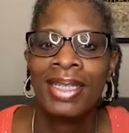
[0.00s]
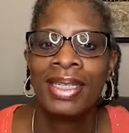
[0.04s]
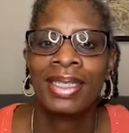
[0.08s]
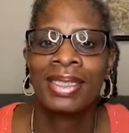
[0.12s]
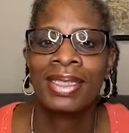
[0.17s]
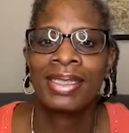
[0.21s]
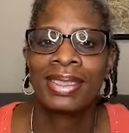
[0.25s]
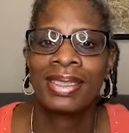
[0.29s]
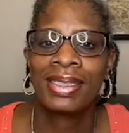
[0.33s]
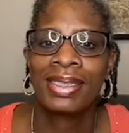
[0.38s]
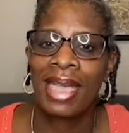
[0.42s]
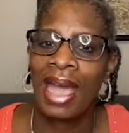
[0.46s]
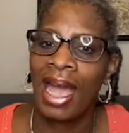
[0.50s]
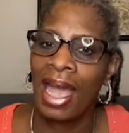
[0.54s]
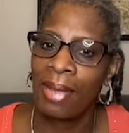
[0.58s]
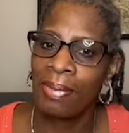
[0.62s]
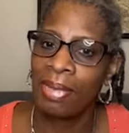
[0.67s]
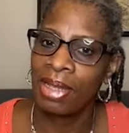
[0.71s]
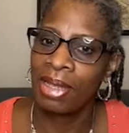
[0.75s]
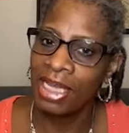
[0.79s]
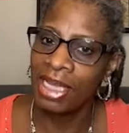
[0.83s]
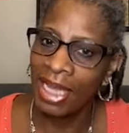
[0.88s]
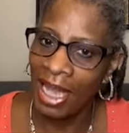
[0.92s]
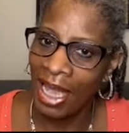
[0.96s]

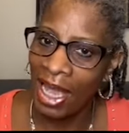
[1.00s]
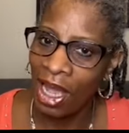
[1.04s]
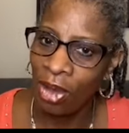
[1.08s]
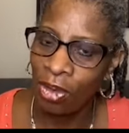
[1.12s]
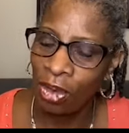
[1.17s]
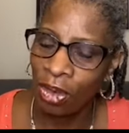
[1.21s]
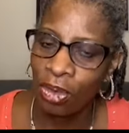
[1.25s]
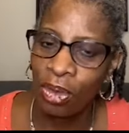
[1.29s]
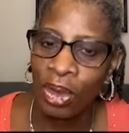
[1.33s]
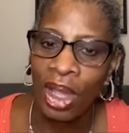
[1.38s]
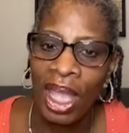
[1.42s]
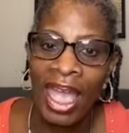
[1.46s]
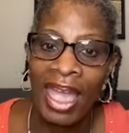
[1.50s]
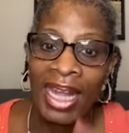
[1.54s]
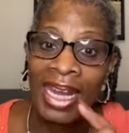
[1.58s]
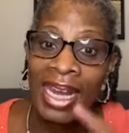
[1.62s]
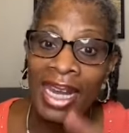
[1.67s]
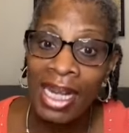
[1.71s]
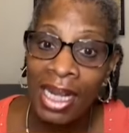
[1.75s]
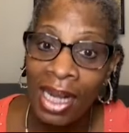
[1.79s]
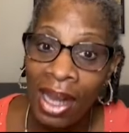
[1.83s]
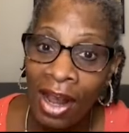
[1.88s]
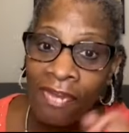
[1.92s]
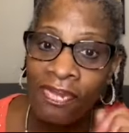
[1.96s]
Simon Cowell, and he
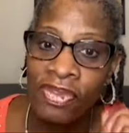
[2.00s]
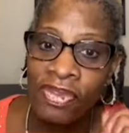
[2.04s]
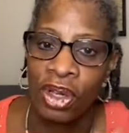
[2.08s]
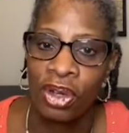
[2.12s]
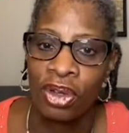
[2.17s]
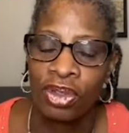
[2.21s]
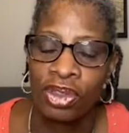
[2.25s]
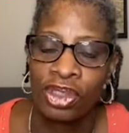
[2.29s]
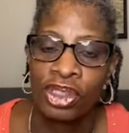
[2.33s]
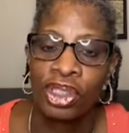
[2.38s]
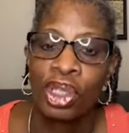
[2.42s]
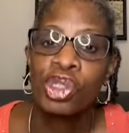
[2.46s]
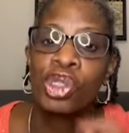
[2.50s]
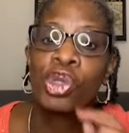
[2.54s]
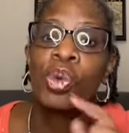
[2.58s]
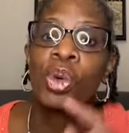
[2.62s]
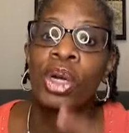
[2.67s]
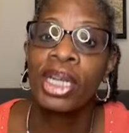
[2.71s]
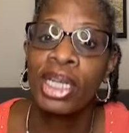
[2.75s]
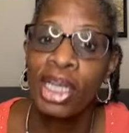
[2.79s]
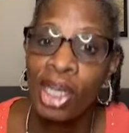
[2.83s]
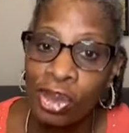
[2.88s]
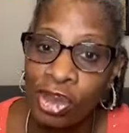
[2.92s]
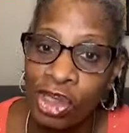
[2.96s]
loved her. So you
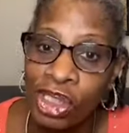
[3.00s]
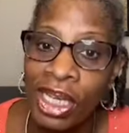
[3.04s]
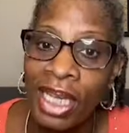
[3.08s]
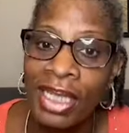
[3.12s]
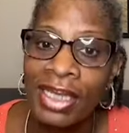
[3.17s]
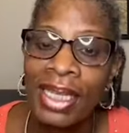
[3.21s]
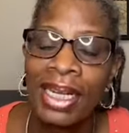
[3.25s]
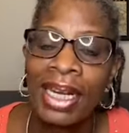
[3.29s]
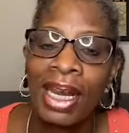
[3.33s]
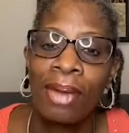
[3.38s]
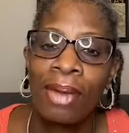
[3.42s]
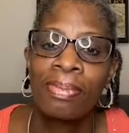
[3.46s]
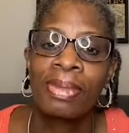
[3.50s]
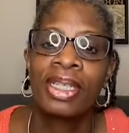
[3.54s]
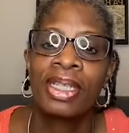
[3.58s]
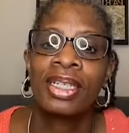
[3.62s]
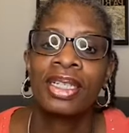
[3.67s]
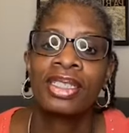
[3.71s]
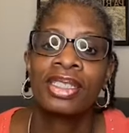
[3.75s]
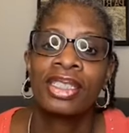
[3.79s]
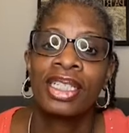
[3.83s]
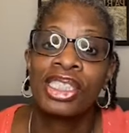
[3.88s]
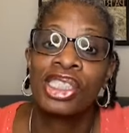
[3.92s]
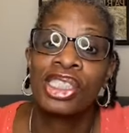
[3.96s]
want to go check that out,
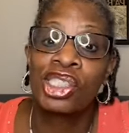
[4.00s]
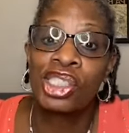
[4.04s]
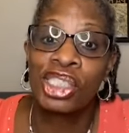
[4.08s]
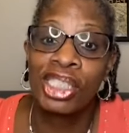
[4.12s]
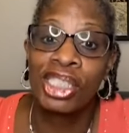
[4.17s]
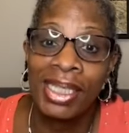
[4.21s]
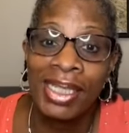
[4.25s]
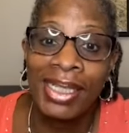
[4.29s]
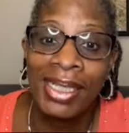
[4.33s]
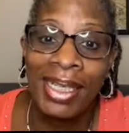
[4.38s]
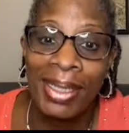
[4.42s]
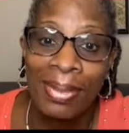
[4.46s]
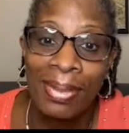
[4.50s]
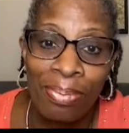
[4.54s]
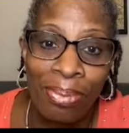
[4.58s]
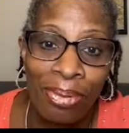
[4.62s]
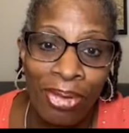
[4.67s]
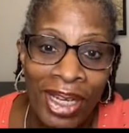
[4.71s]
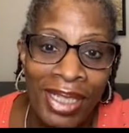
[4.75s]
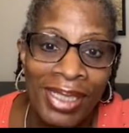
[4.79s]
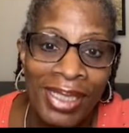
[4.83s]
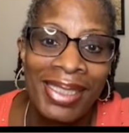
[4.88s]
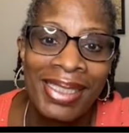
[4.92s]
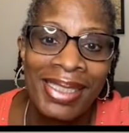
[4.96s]
because she
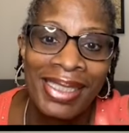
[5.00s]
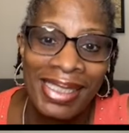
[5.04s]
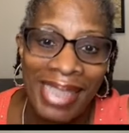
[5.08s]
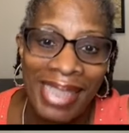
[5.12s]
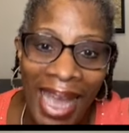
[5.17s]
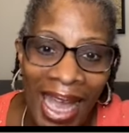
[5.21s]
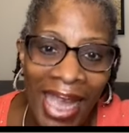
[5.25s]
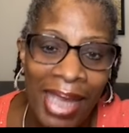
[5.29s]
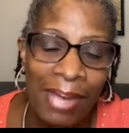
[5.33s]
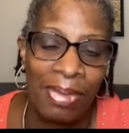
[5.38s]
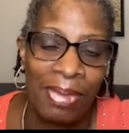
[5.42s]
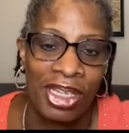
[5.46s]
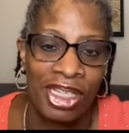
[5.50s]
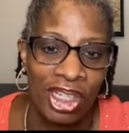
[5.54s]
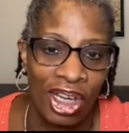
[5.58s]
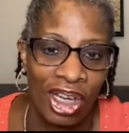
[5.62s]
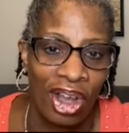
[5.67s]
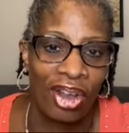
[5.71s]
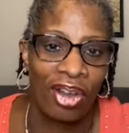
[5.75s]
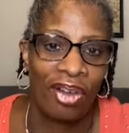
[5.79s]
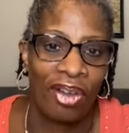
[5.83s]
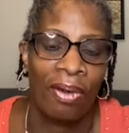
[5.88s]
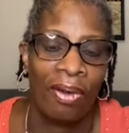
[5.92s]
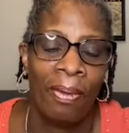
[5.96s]
impressed Simon,
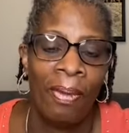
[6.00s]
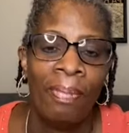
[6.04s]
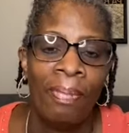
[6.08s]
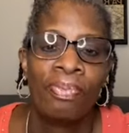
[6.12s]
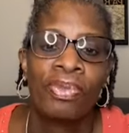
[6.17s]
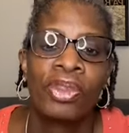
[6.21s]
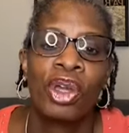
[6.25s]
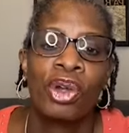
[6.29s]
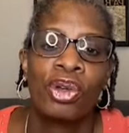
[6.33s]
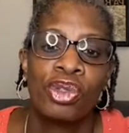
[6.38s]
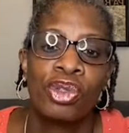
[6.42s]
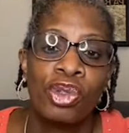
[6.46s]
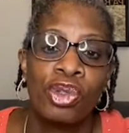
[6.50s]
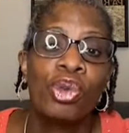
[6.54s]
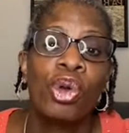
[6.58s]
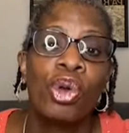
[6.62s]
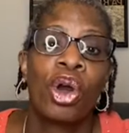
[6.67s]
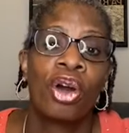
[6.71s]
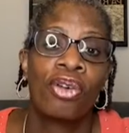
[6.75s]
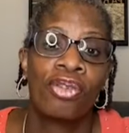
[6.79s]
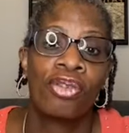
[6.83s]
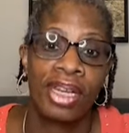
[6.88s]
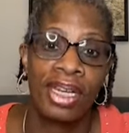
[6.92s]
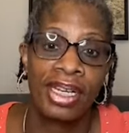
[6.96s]
y'all. So you
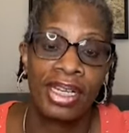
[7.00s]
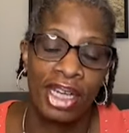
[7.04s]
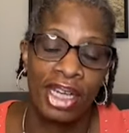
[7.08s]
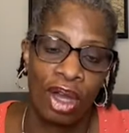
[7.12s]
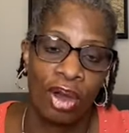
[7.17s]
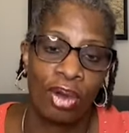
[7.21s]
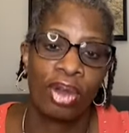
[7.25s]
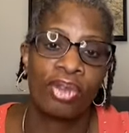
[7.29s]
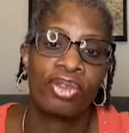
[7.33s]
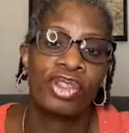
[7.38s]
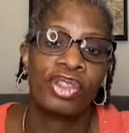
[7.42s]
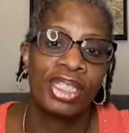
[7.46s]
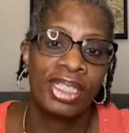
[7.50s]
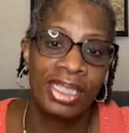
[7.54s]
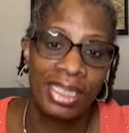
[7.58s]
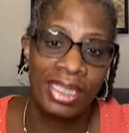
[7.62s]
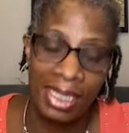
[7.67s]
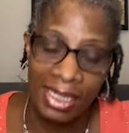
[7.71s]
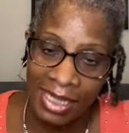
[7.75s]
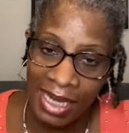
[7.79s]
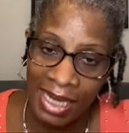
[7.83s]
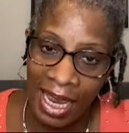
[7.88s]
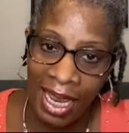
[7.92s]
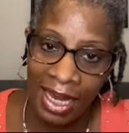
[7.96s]
already know if she
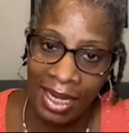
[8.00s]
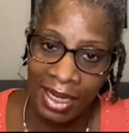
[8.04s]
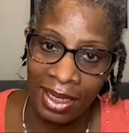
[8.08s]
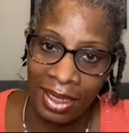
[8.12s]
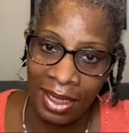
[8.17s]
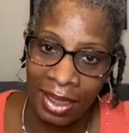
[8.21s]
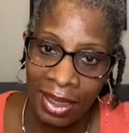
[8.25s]
did that,